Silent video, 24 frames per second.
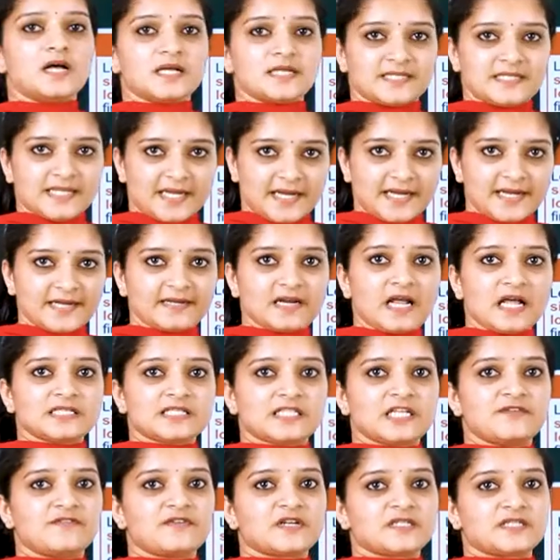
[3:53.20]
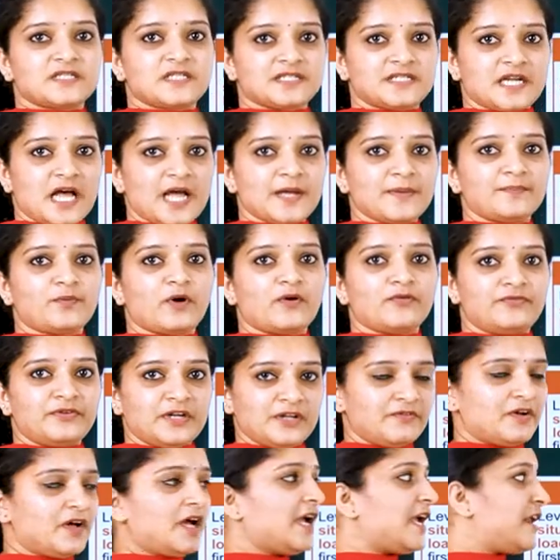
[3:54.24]
A second class lever is the type of
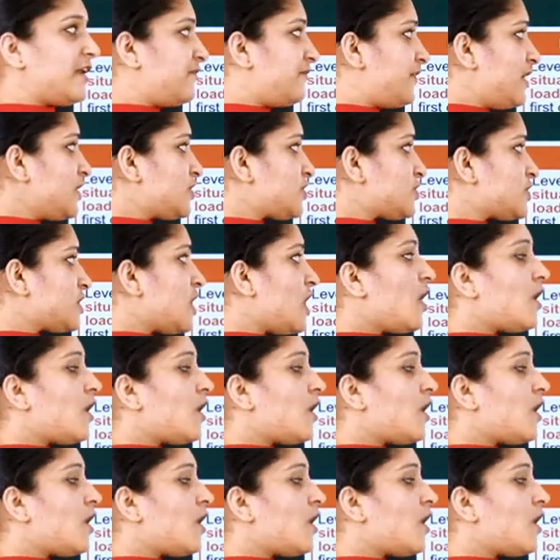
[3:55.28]
lever in which